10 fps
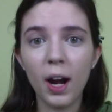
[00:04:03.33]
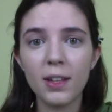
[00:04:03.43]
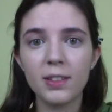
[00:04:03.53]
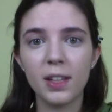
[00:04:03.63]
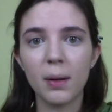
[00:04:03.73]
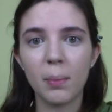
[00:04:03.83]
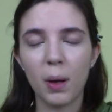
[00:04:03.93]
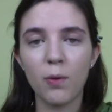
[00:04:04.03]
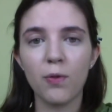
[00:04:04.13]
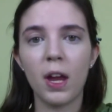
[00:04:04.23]
I set
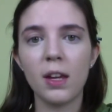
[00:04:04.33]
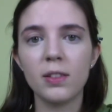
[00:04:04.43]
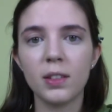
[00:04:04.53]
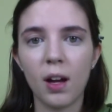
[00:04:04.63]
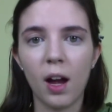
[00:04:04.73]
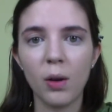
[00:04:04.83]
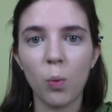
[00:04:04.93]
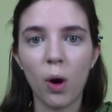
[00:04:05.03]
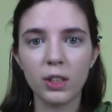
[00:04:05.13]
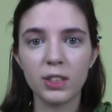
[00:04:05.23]
my face, I
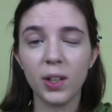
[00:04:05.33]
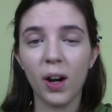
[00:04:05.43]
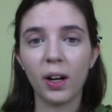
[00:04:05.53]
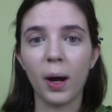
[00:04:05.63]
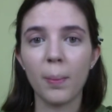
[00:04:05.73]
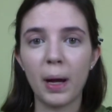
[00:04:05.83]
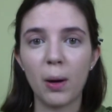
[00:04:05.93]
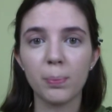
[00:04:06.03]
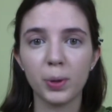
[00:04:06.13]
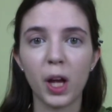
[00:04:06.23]
want to talk
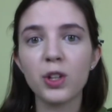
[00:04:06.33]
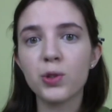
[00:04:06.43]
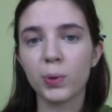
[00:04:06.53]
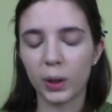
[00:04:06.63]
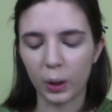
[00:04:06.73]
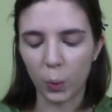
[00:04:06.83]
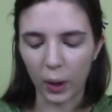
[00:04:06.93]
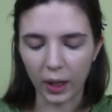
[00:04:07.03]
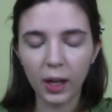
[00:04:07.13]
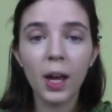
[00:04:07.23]
about blush really
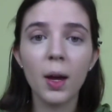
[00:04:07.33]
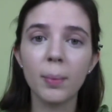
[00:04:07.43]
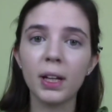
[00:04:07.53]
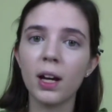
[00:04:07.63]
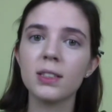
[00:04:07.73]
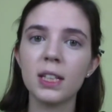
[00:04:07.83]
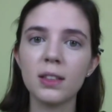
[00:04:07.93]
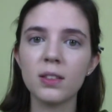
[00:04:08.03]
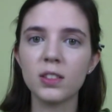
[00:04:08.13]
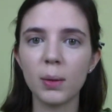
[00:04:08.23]
quick, because in
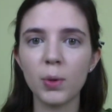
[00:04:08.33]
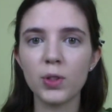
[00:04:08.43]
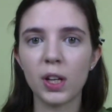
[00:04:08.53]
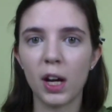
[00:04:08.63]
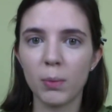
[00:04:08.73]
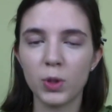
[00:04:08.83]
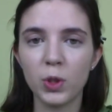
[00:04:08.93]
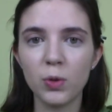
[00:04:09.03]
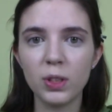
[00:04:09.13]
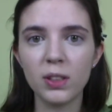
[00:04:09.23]
the summertime,
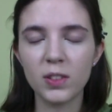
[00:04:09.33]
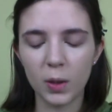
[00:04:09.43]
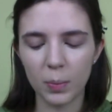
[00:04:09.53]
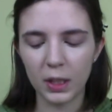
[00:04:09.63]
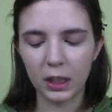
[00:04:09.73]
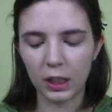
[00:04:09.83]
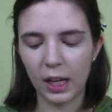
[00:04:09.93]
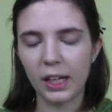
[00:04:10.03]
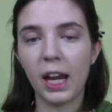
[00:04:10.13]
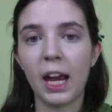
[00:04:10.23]
using something
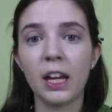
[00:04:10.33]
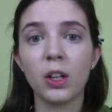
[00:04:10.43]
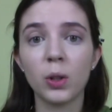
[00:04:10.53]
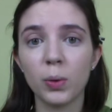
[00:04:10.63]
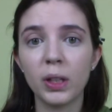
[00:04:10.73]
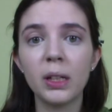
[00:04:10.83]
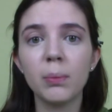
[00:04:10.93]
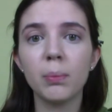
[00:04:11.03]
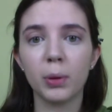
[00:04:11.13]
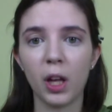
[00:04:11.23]
like a
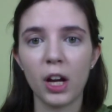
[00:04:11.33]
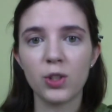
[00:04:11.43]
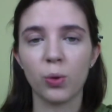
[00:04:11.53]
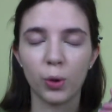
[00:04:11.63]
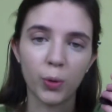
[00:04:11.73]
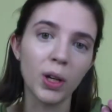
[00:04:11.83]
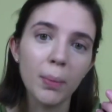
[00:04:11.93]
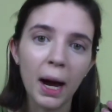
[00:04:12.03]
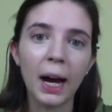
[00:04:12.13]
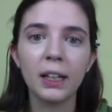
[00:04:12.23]
cream blush or cream
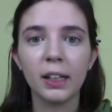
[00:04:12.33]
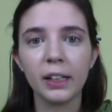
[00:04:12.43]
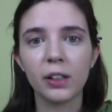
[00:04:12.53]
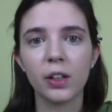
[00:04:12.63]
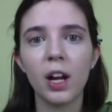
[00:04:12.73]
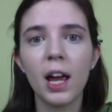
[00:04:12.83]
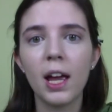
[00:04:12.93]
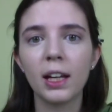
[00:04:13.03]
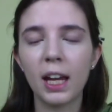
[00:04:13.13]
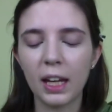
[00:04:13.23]
highlighter
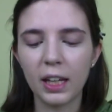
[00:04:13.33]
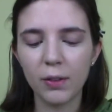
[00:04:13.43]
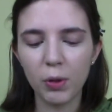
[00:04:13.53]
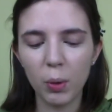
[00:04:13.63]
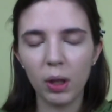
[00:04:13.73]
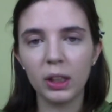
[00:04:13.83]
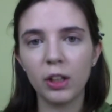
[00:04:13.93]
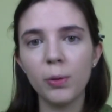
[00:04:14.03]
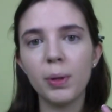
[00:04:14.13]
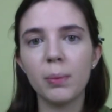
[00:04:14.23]
can give you a
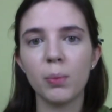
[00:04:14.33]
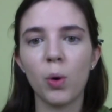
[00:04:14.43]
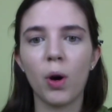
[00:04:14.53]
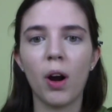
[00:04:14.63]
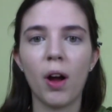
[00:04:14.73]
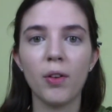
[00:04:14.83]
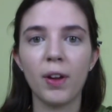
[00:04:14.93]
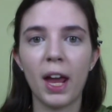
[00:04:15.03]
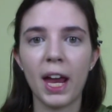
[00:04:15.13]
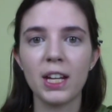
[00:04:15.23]
little bit more of
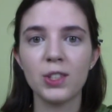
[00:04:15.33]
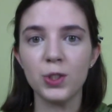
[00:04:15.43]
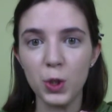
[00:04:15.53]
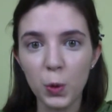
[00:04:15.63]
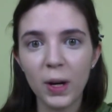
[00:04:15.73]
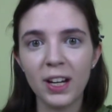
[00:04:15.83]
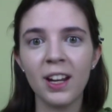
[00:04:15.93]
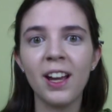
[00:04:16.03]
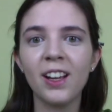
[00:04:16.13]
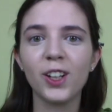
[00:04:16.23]
a
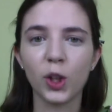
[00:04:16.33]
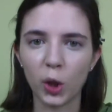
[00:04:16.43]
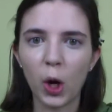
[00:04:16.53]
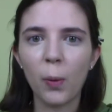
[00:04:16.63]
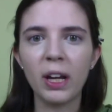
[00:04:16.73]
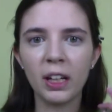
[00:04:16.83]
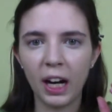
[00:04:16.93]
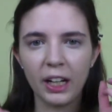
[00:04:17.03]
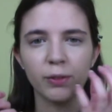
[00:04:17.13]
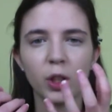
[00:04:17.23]
dewy, glowy,
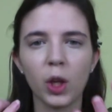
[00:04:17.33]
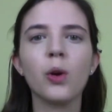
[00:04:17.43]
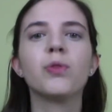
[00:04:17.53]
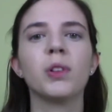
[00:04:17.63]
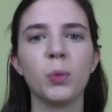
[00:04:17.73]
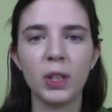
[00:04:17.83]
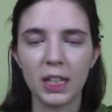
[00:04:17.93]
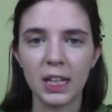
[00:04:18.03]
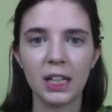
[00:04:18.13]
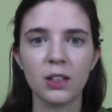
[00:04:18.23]
kind of glow from
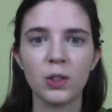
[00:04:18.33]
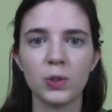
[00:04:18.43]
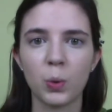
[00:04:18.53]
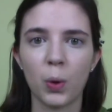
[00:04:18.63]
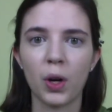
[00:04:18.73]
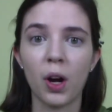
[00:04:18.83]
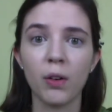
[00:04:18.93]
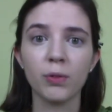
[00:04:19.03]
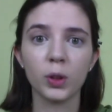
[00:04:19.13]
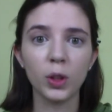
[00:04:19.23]
within sort
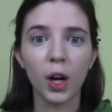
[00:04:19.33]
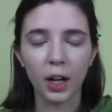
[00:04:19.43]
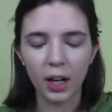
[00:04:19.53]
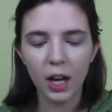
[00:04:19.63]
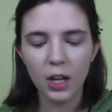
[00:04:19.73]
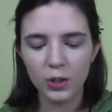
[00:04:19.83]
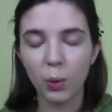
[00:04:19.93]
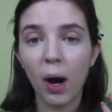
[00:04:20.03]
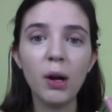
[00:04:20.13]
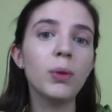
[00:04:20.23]
of look.
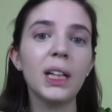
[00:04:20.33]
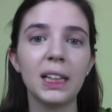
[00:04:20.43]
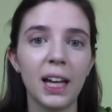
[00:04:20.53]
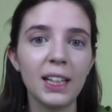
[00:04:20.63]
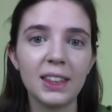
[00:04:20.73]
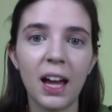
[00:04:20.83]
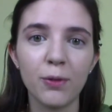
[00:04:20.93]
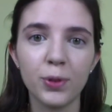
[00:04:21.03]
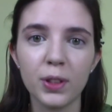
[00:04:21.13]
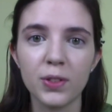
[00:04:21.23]
So I really like
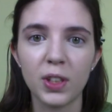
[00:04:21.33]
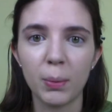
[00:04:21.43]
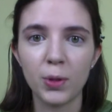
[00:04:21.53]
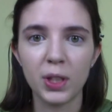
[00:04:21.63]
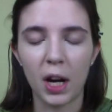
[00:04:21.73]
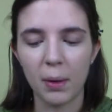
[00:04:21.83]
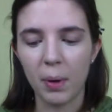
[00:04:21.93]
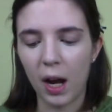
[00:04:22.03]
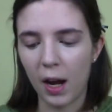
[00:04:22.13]
that for the summertime.